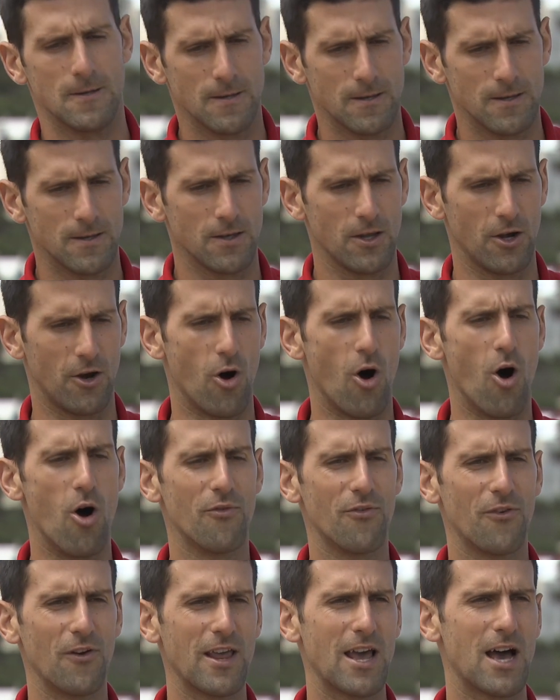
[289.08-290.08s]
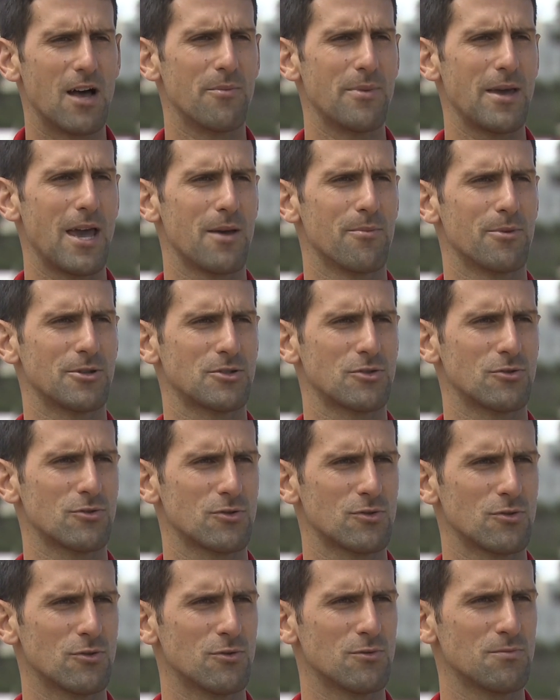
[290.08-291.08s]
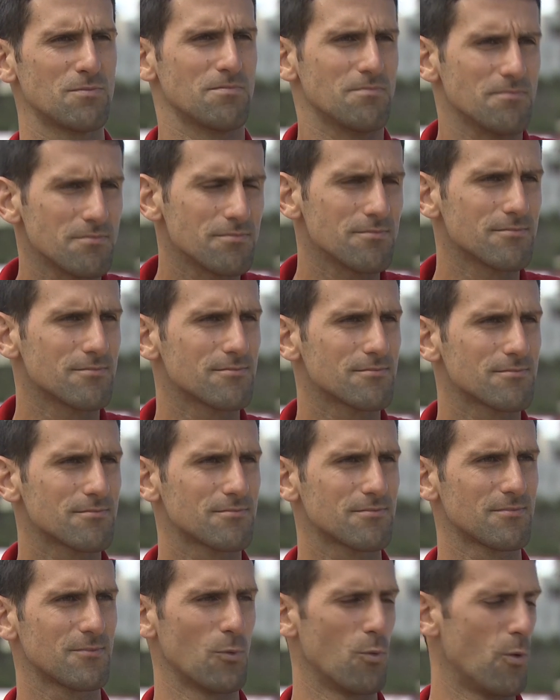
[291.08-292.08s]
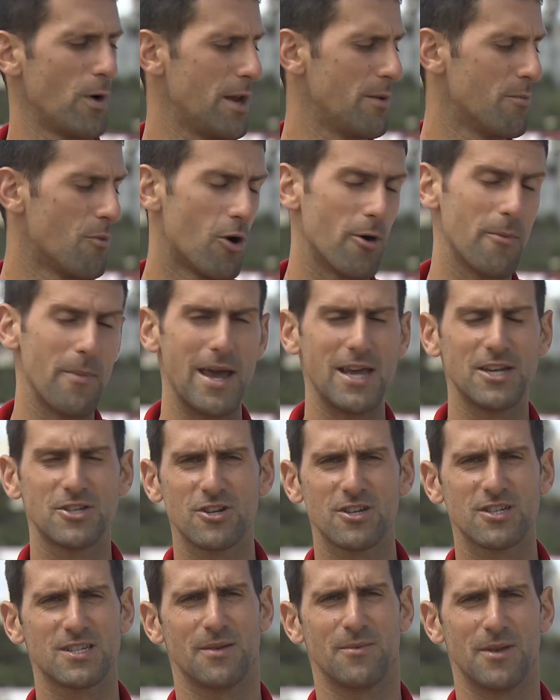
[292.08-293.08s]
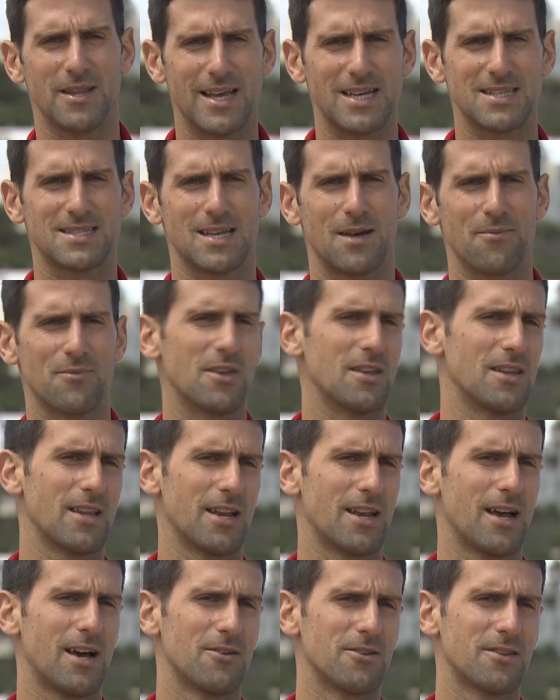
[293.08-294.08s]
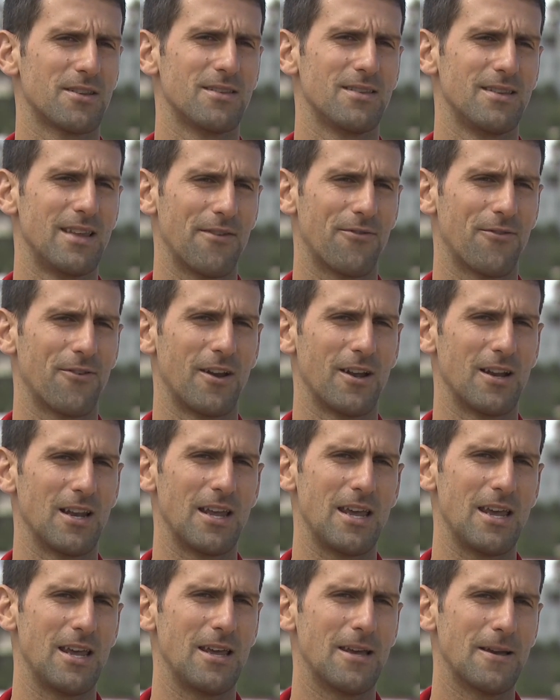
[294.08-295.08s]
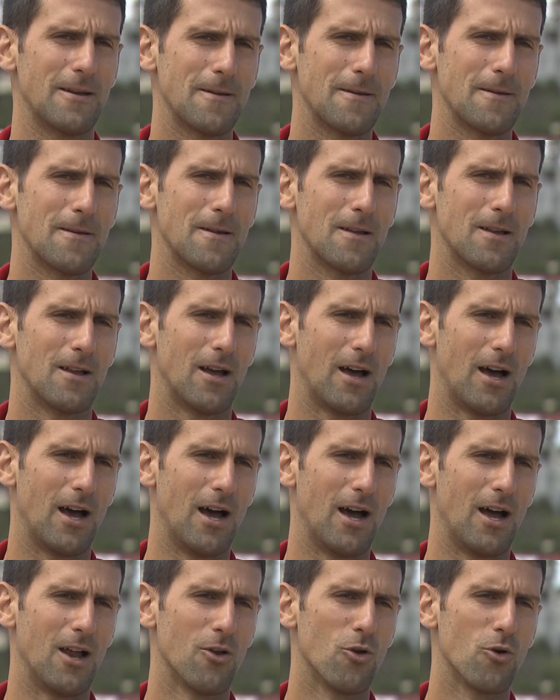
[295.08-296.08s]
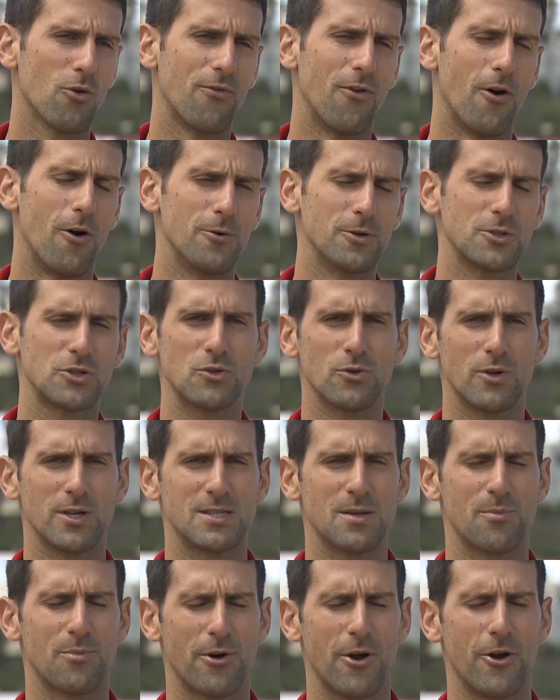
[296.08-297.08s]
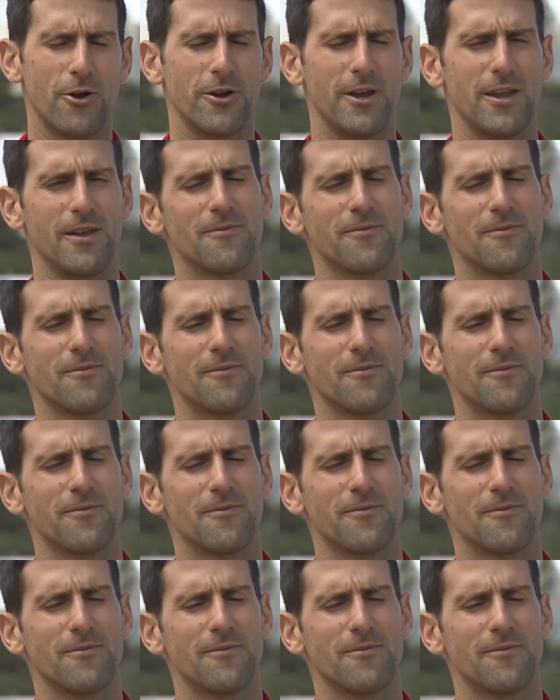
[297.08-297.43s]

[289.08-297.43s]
you know, hopefully I'll be able to win more majors. I mean, that's something that I'll definitely look forward to as a priority.